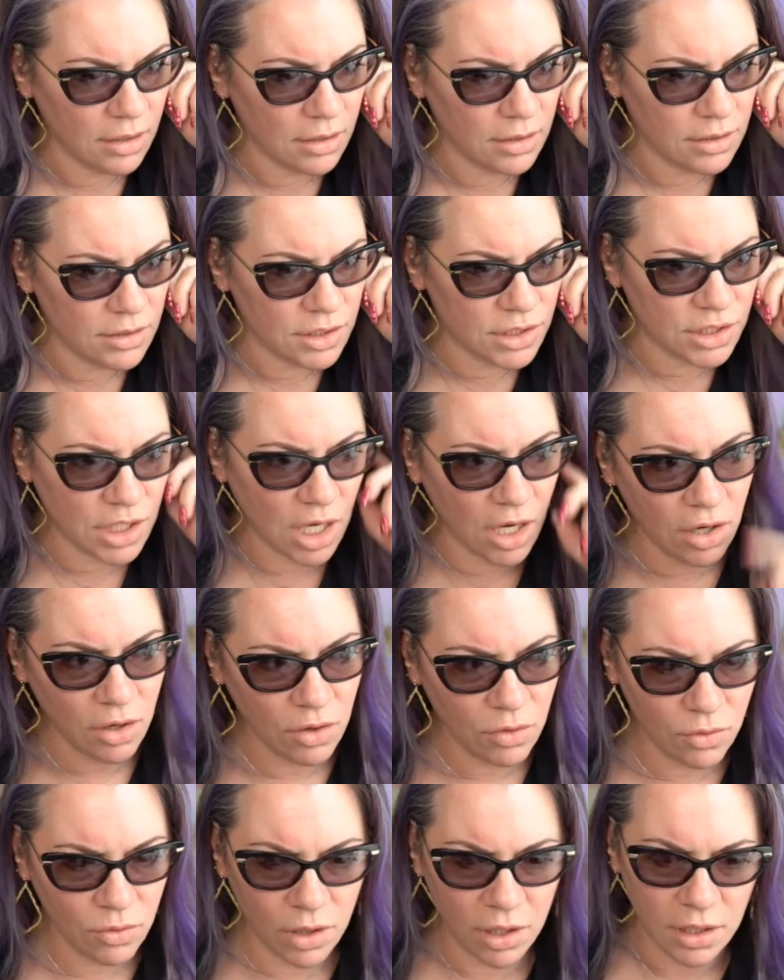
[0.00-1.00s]

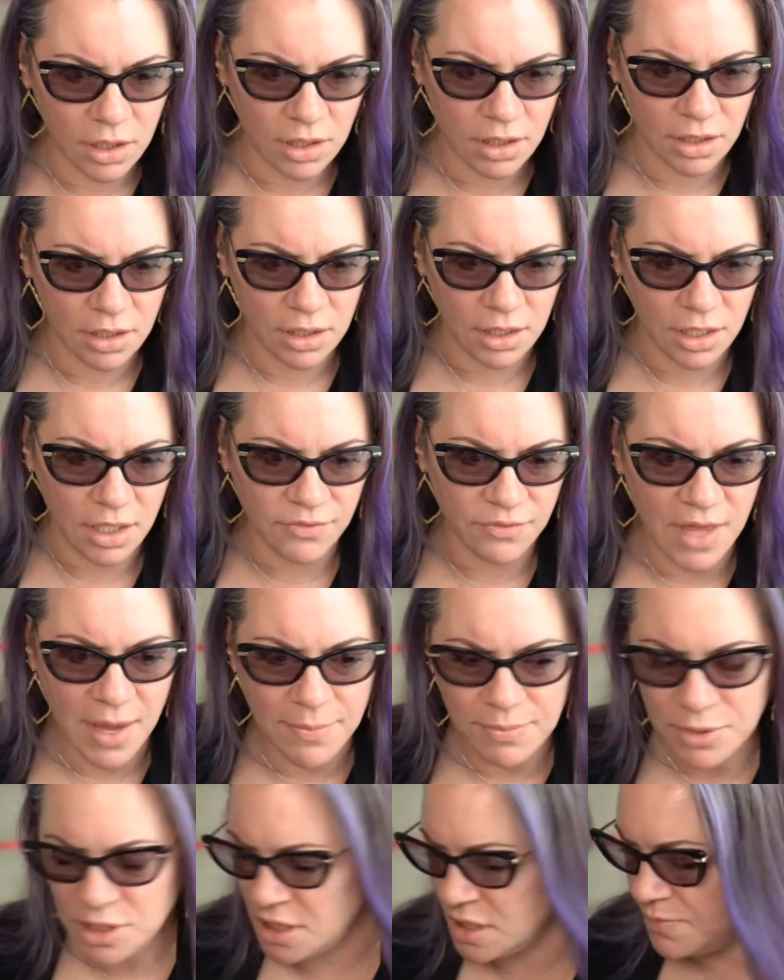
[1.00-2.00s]
So if that
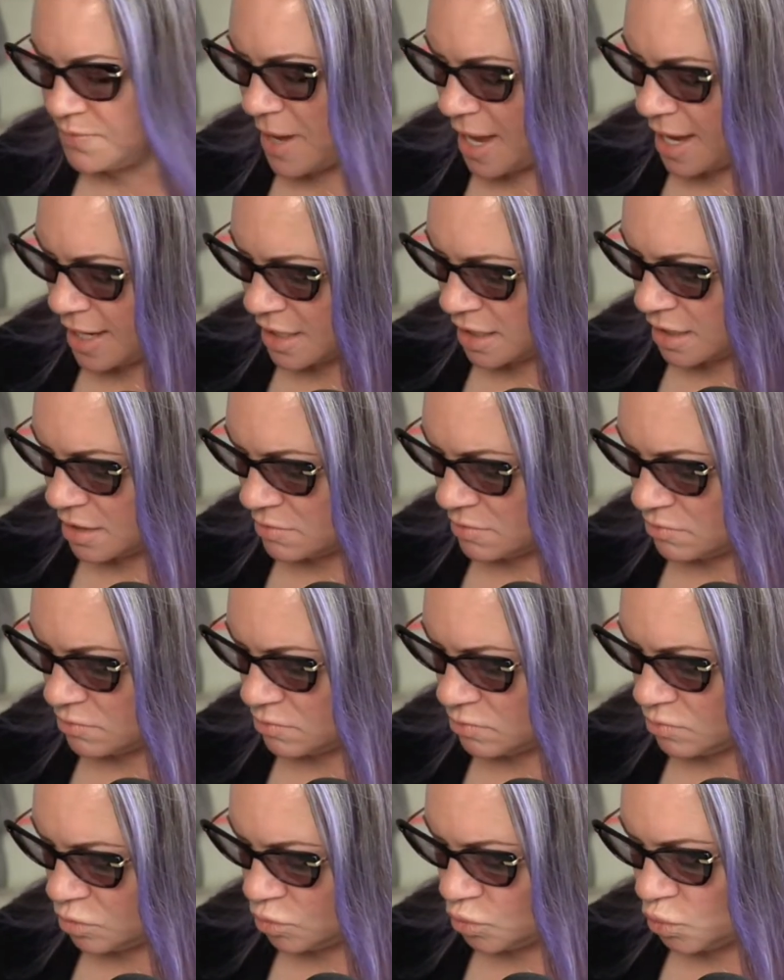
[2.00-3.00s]
puts us back at
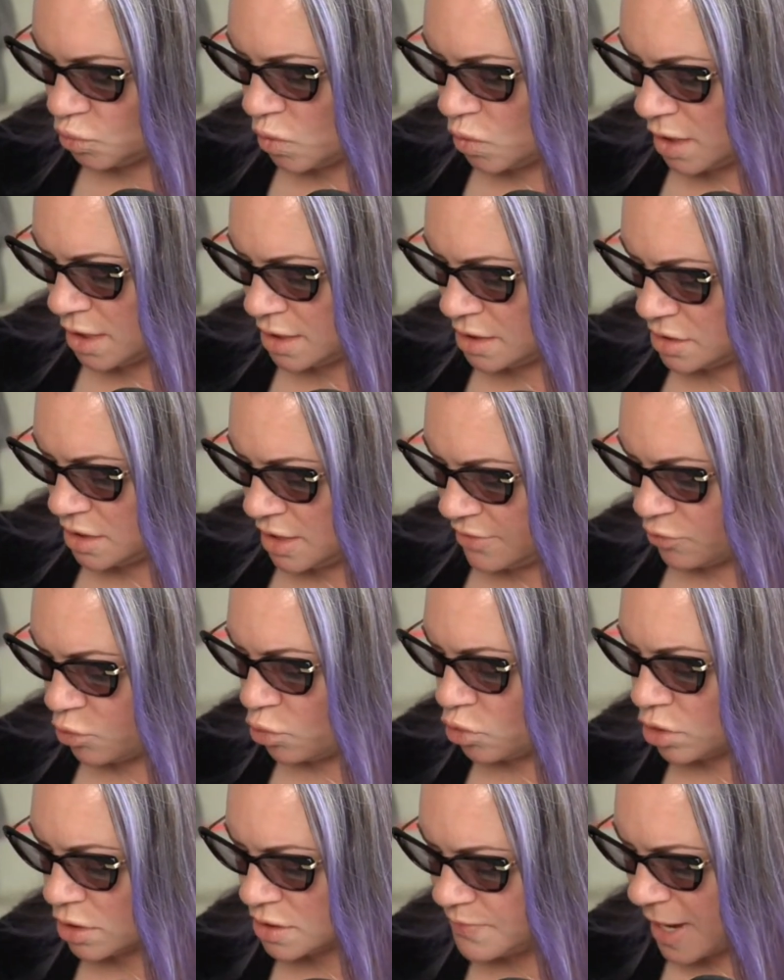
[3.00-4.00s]
one, if
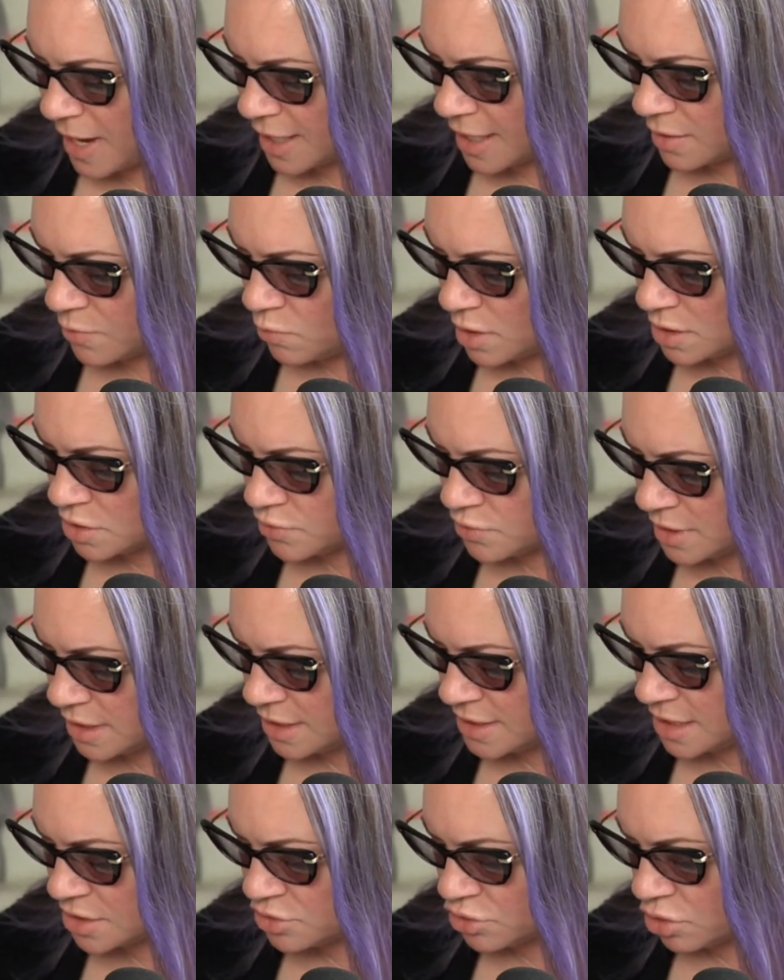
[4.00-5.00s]
court's back at 120
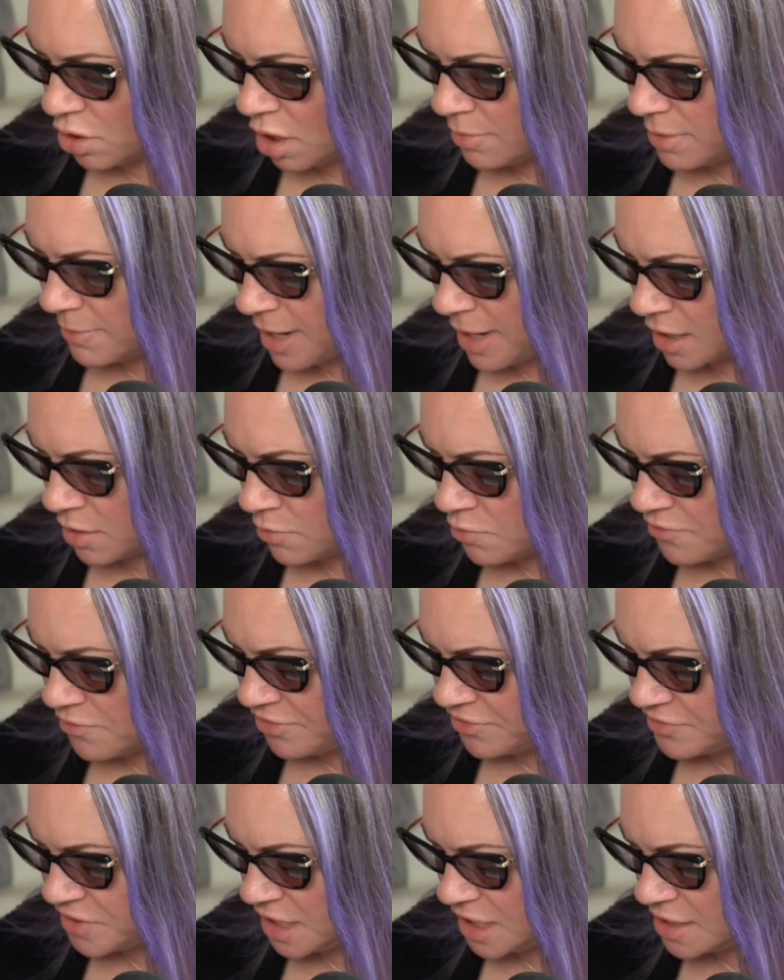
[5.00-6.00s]
Central, I'll be back at
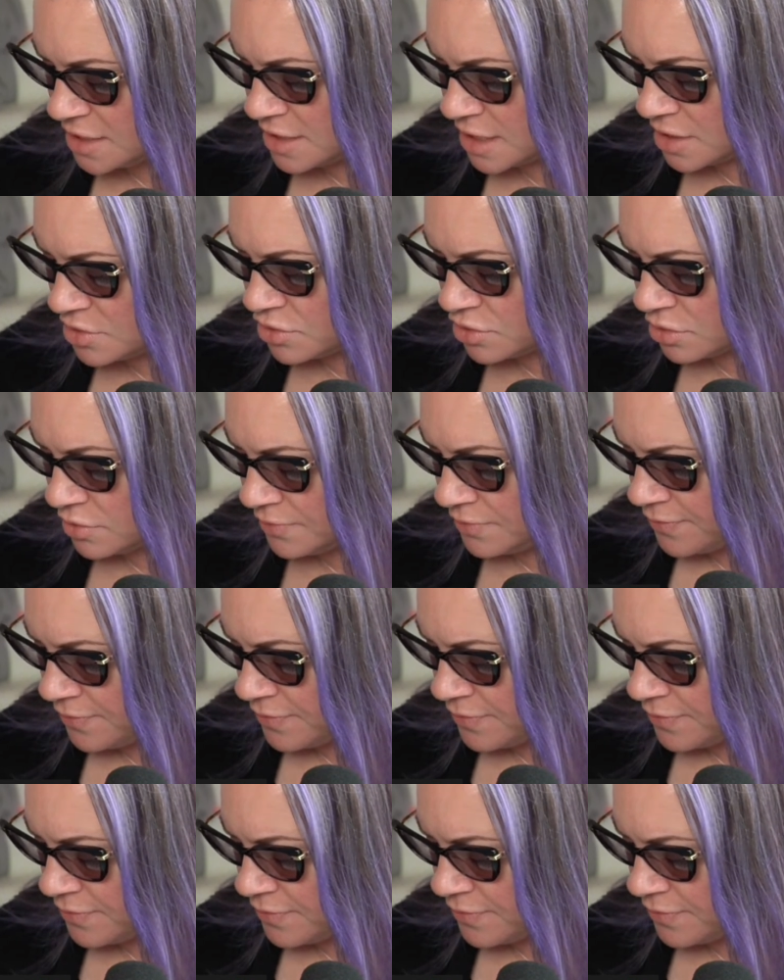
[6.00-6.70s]
115 Central.